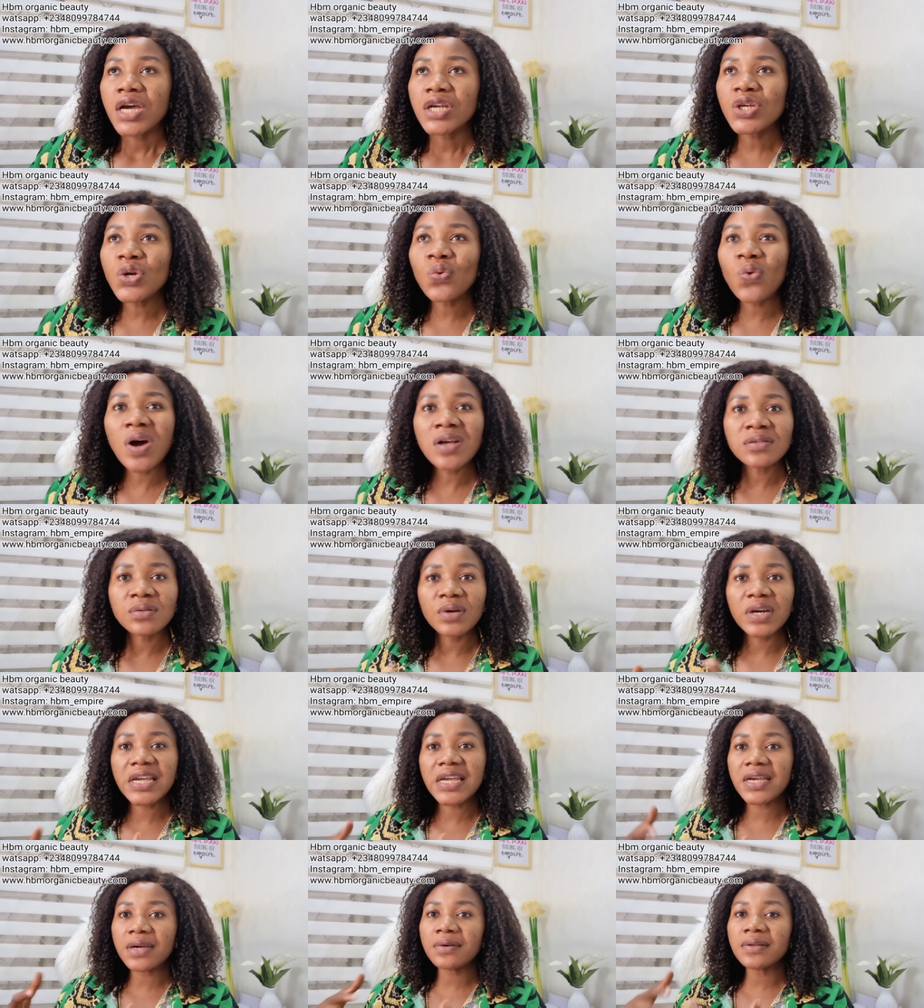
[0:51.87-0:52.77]
you want
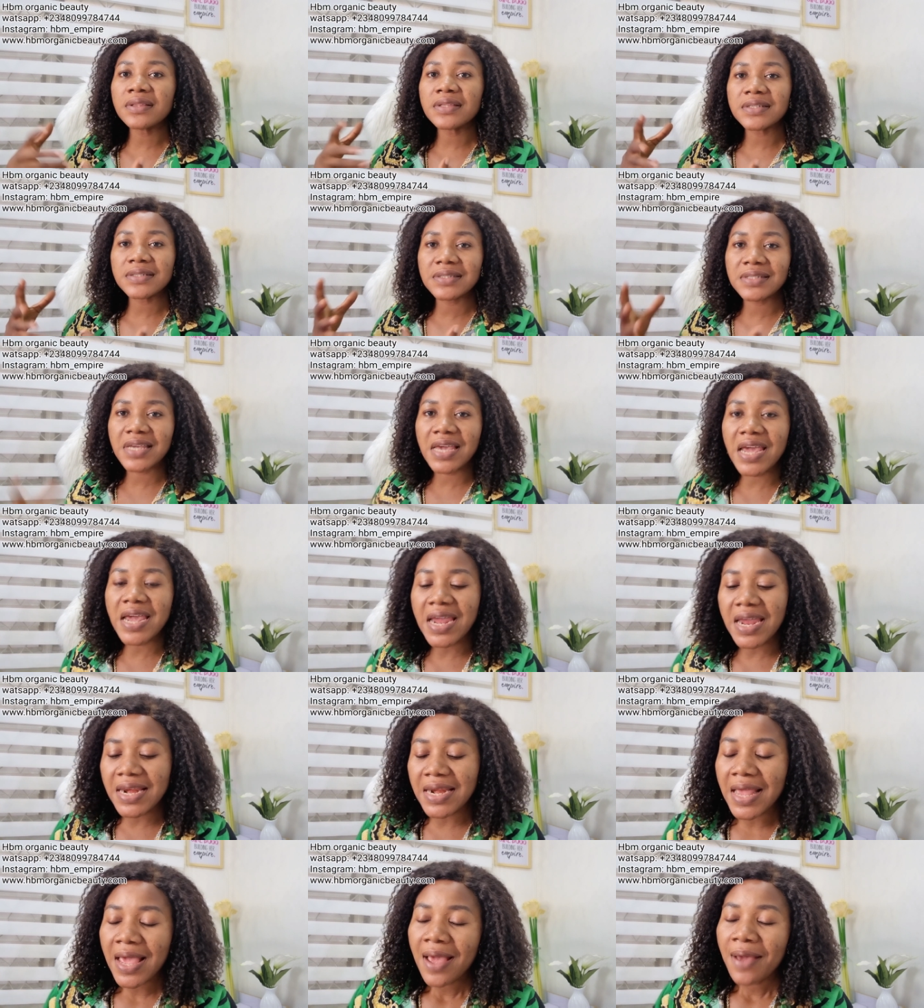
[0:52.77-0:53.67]
to heal the
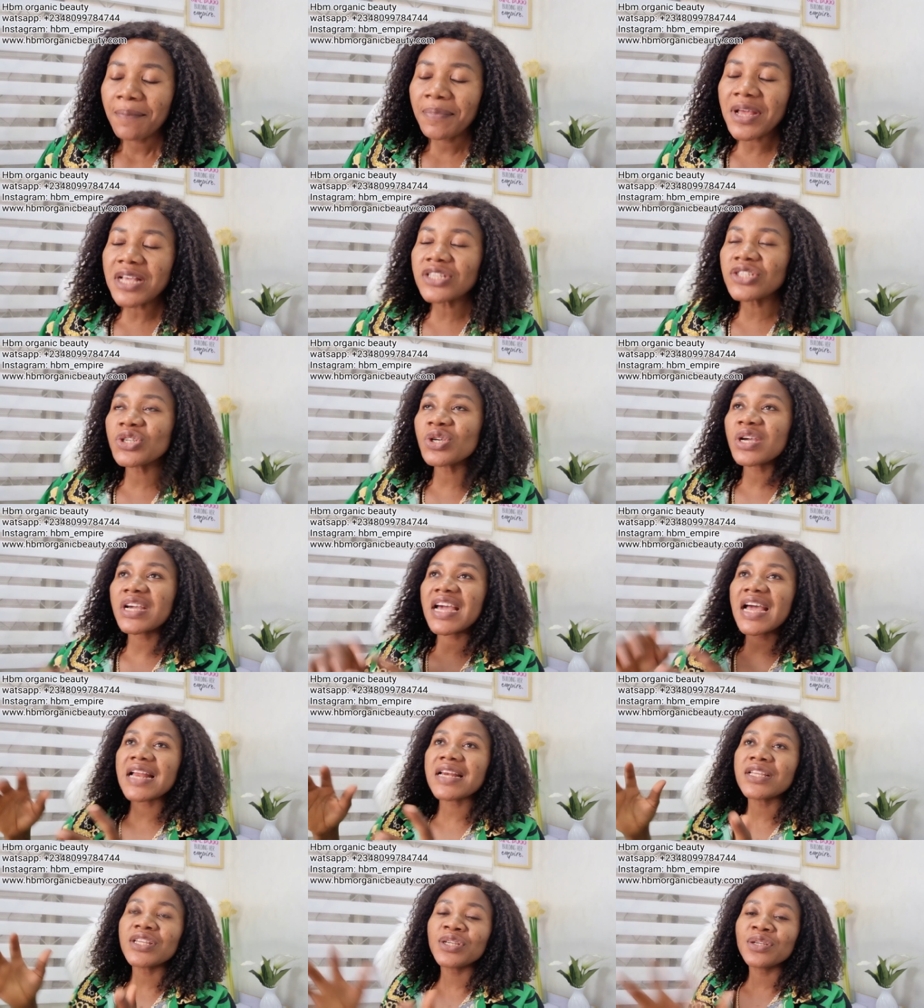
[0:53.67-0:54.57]
skin, please, you
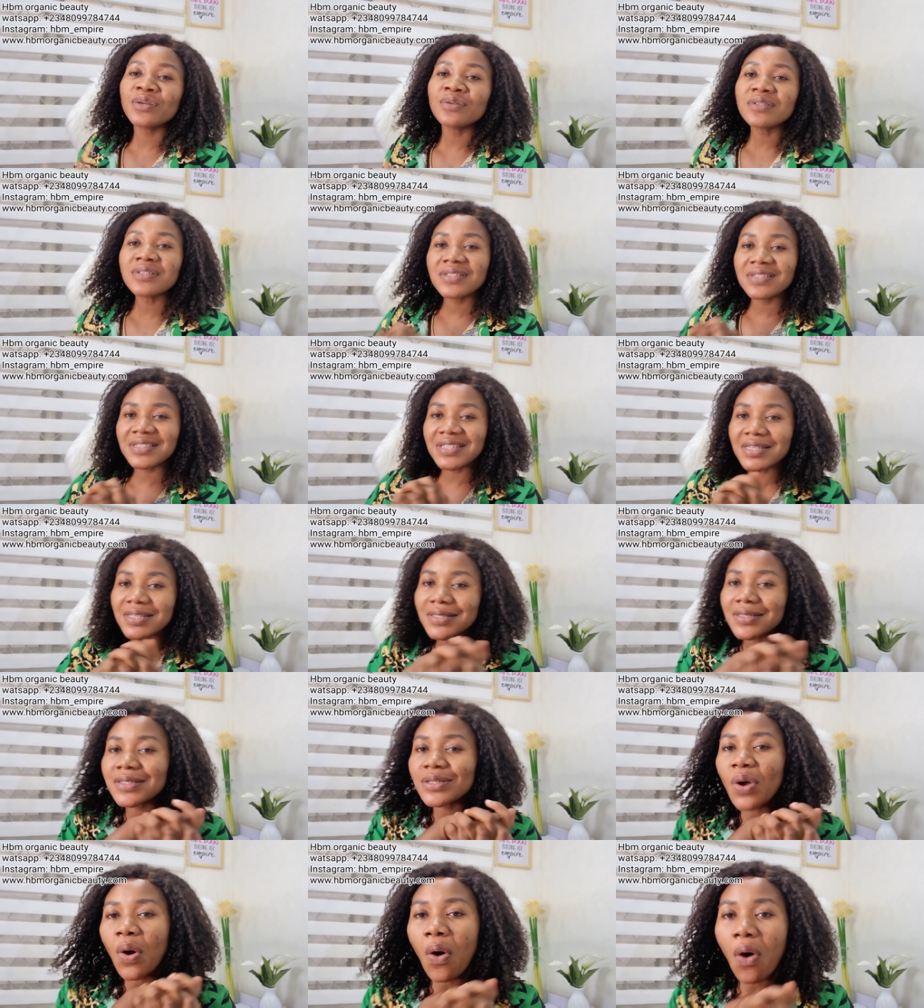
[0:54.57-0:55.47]
can use
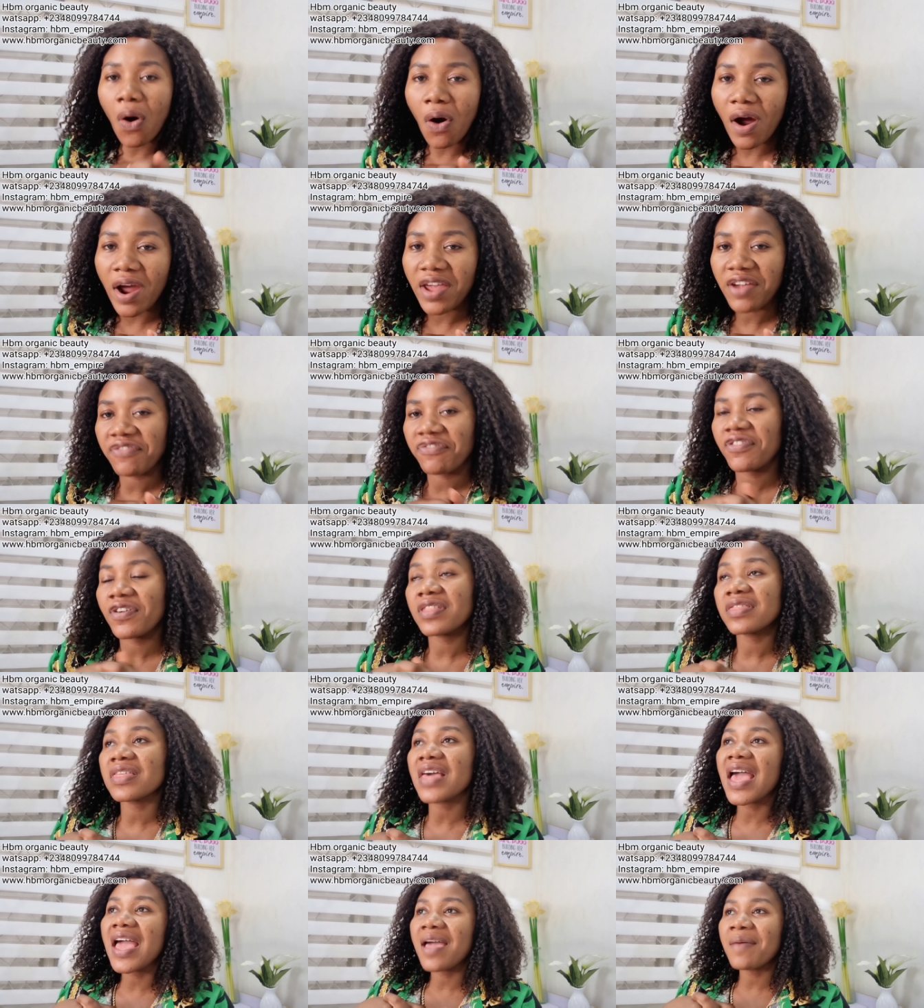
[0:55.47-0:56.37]
this oil for
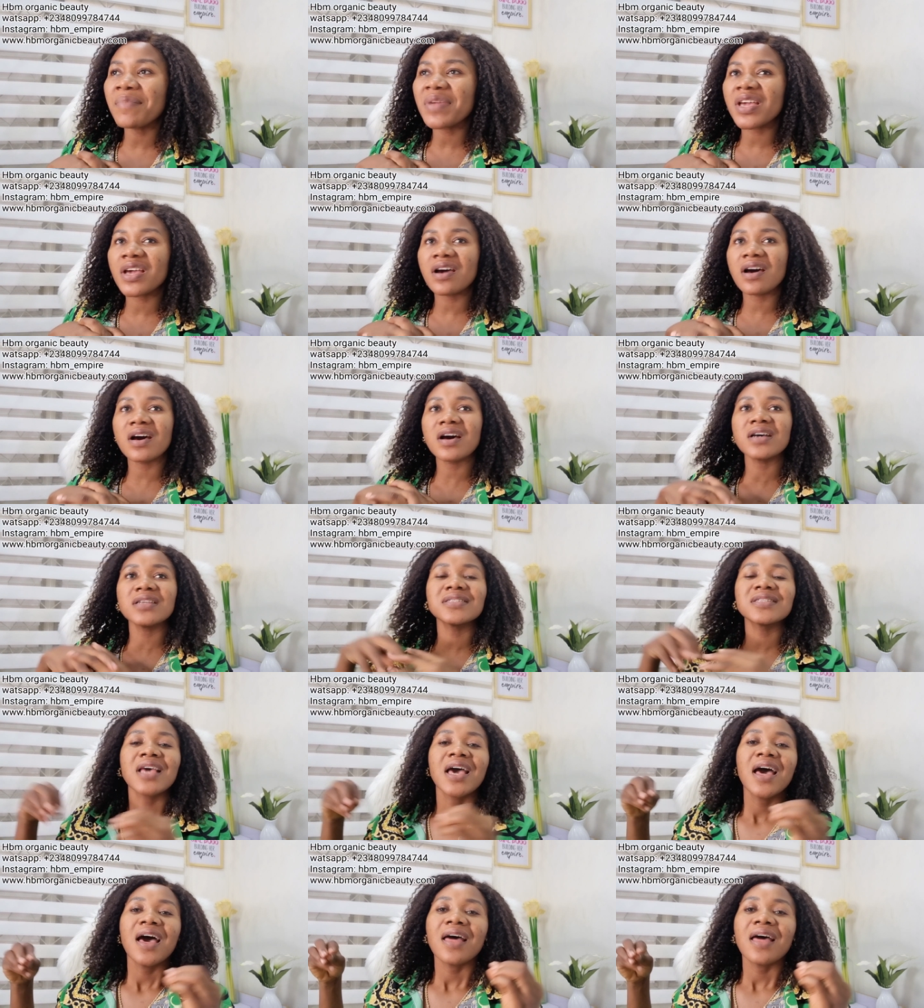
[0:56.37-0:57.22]
them, because